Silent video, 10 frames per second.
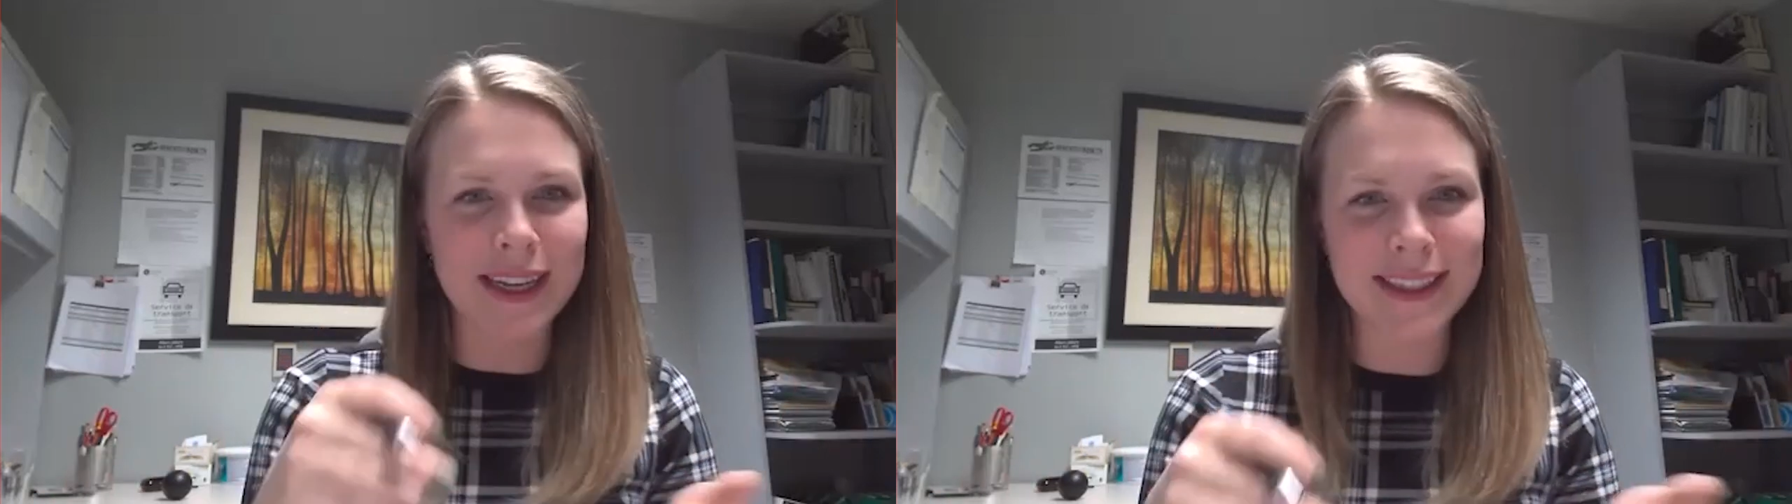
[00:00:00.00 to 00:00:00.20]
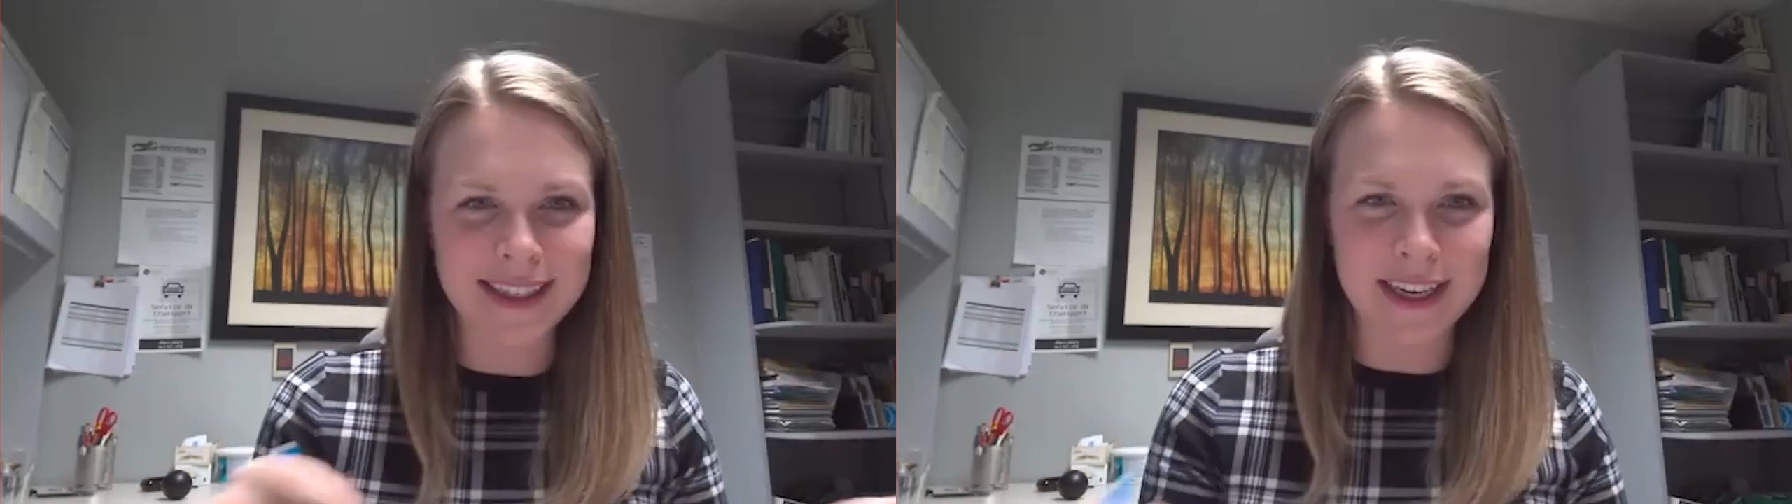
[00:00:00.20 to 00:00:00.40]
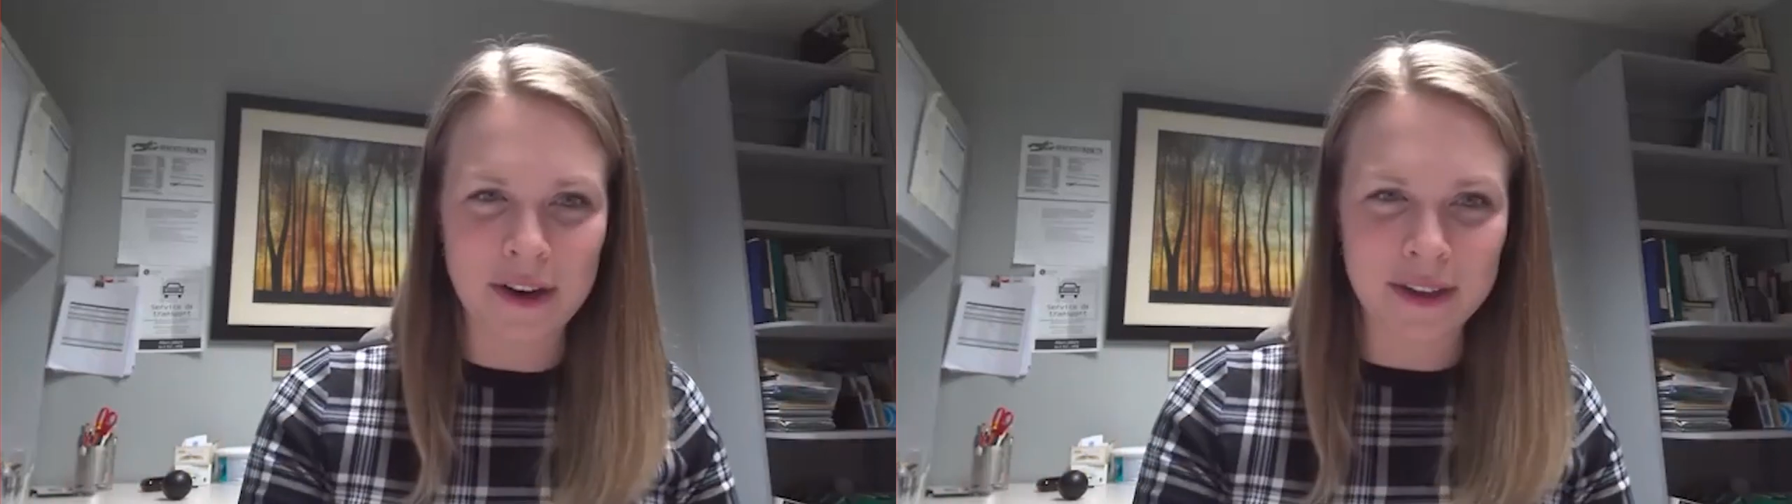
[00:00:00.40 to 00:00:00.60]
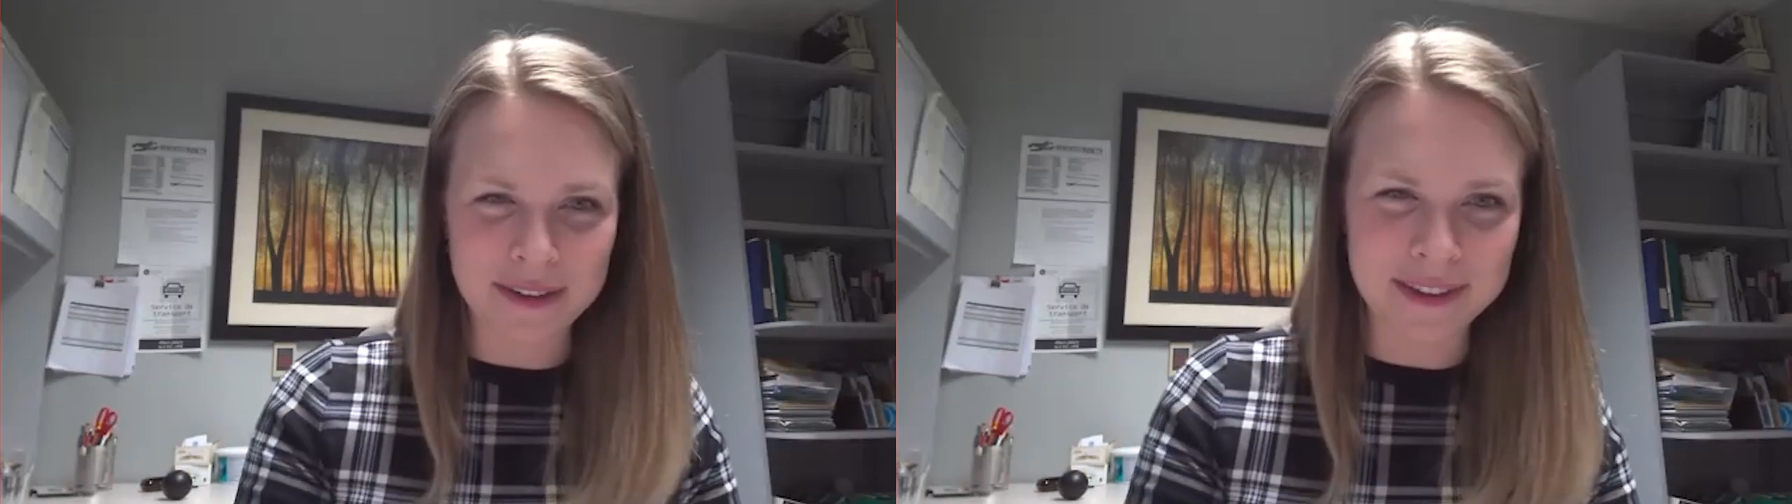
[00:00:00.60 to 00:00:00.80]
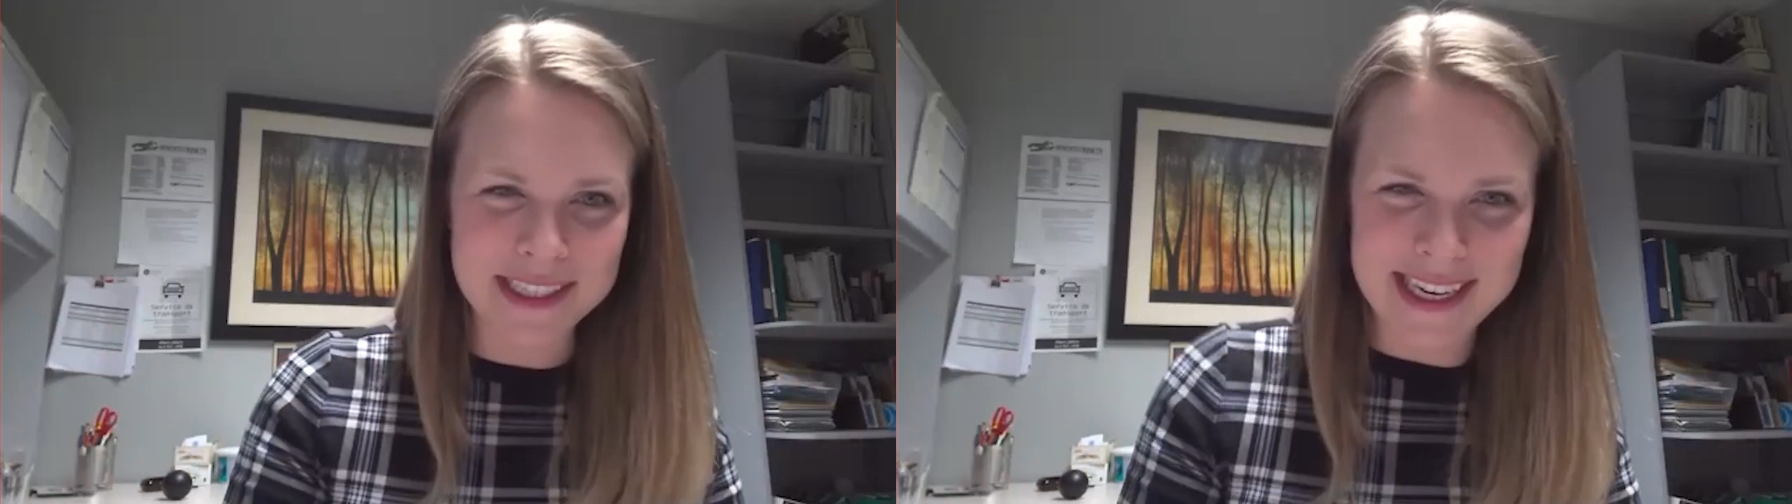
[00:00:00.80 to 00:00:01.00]
in city hall
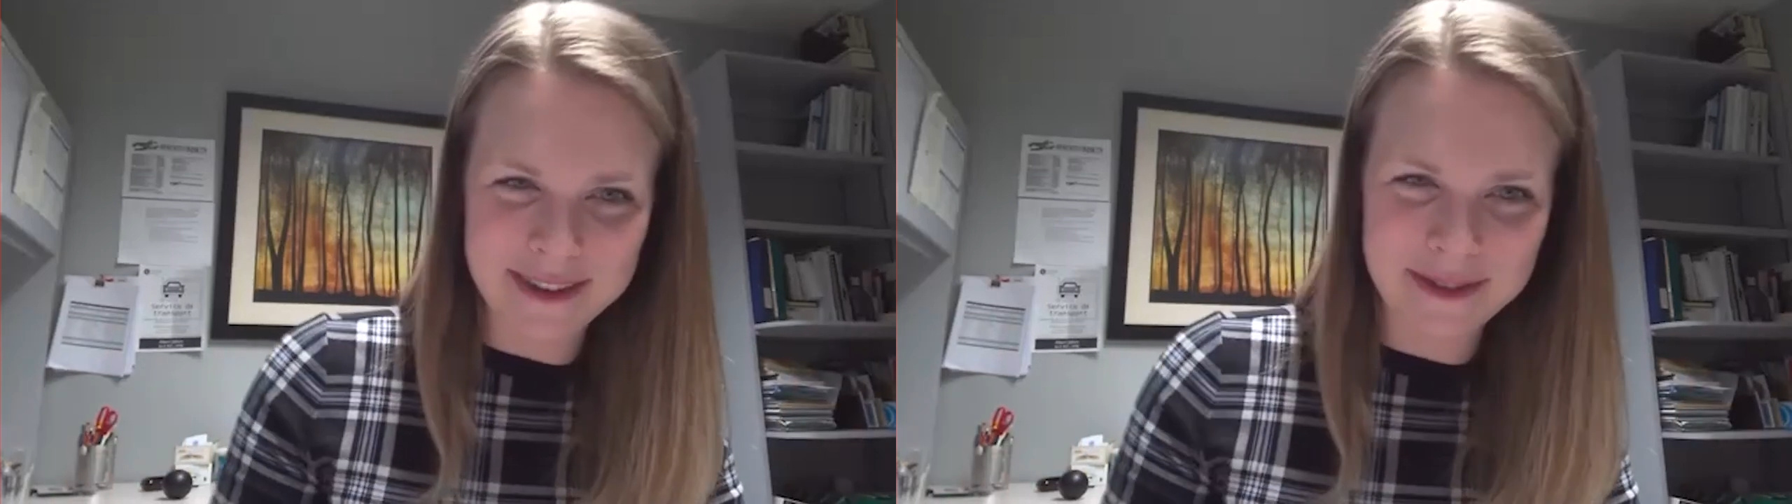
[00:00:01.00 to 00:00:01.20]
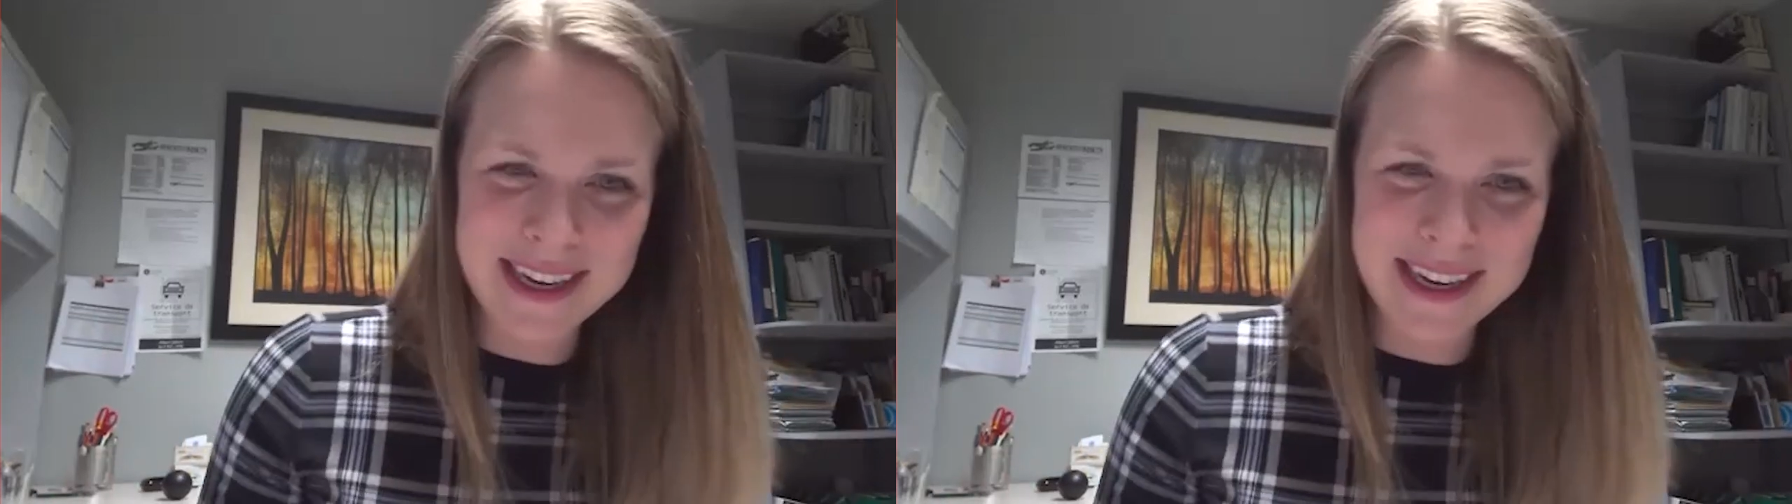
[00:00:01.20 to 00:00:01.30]
every day yeah.